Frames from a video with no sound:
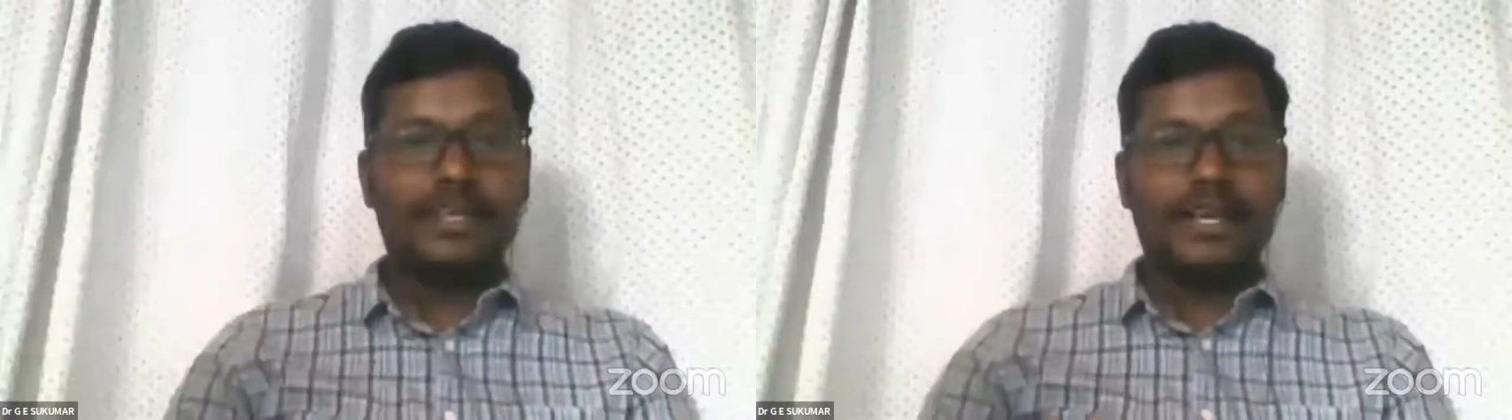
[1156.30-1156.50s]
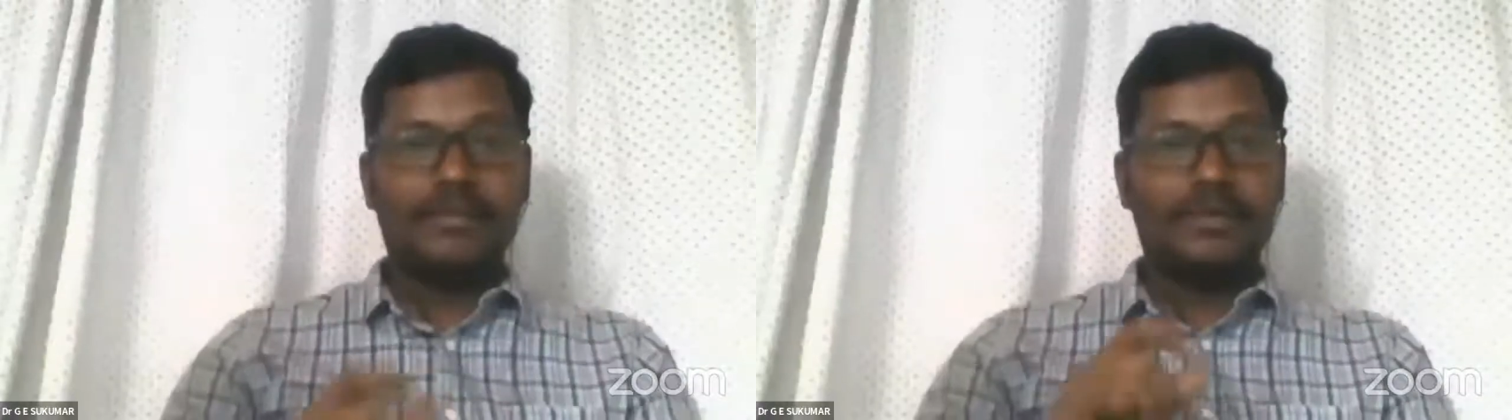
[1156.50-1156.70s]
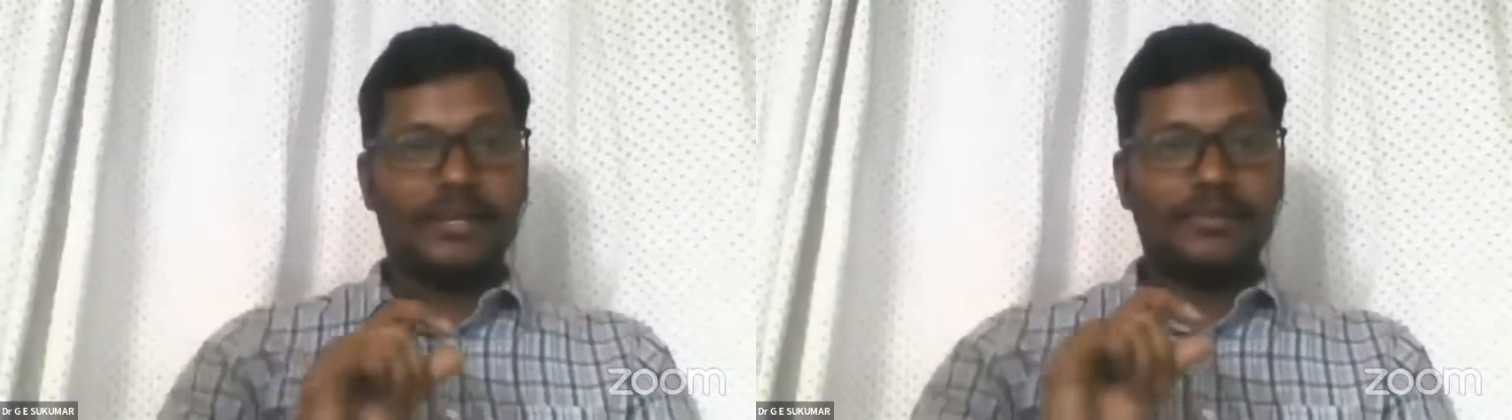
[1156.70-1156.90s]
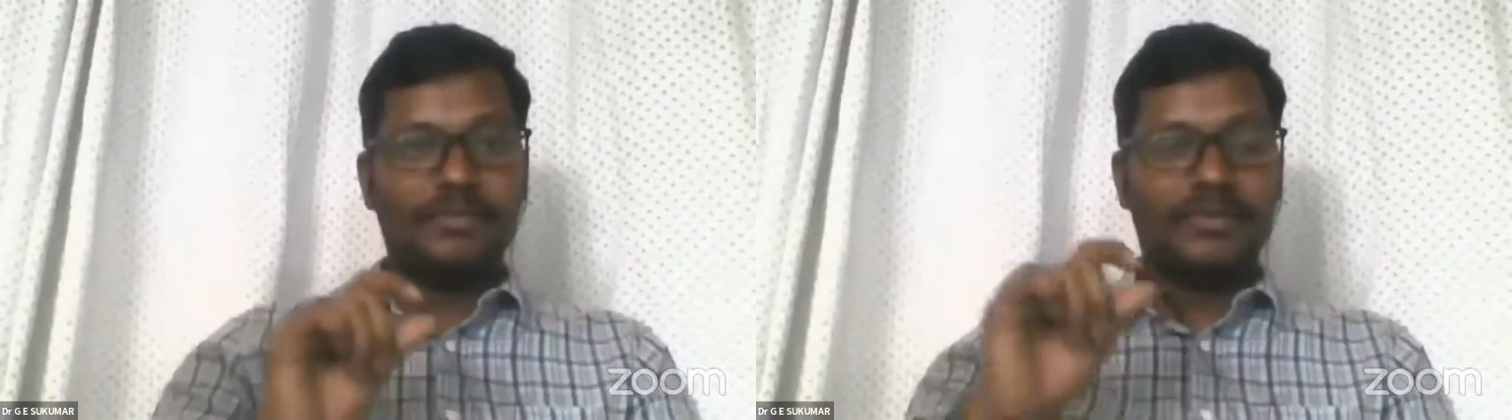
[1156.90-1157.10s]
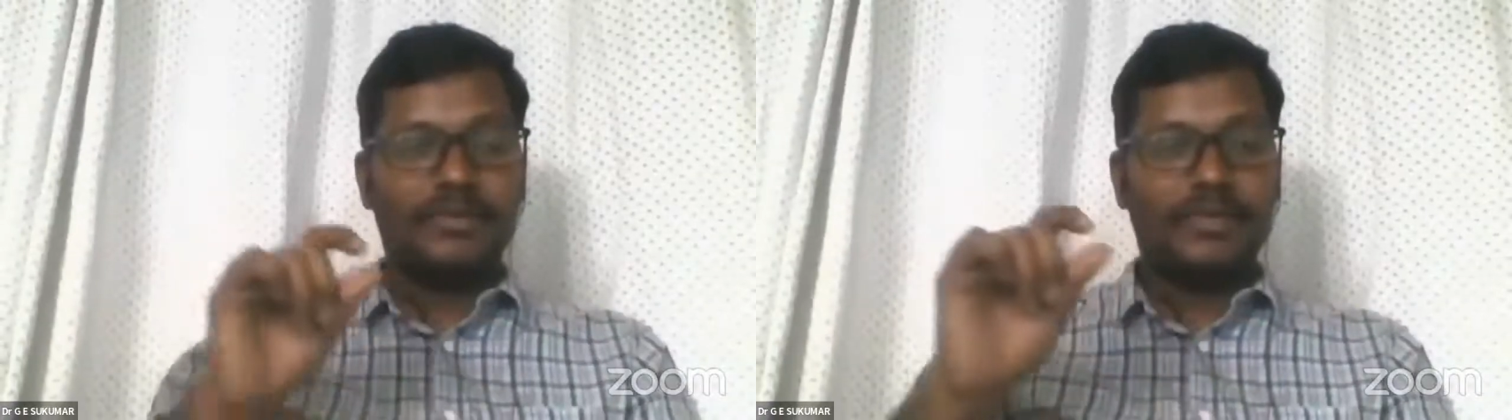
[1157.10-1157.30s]
like I would like to
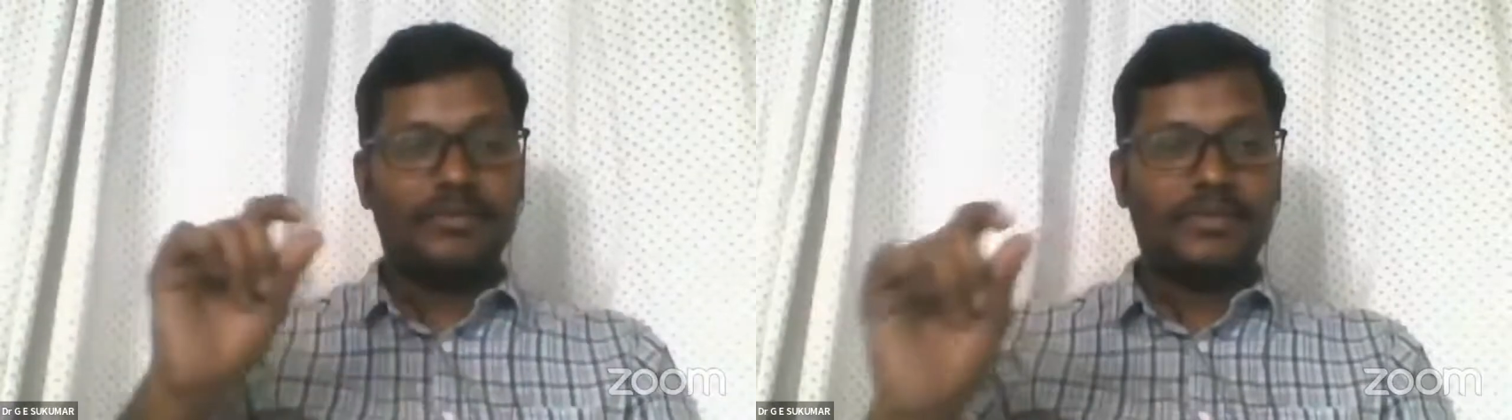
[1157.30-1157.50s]
be going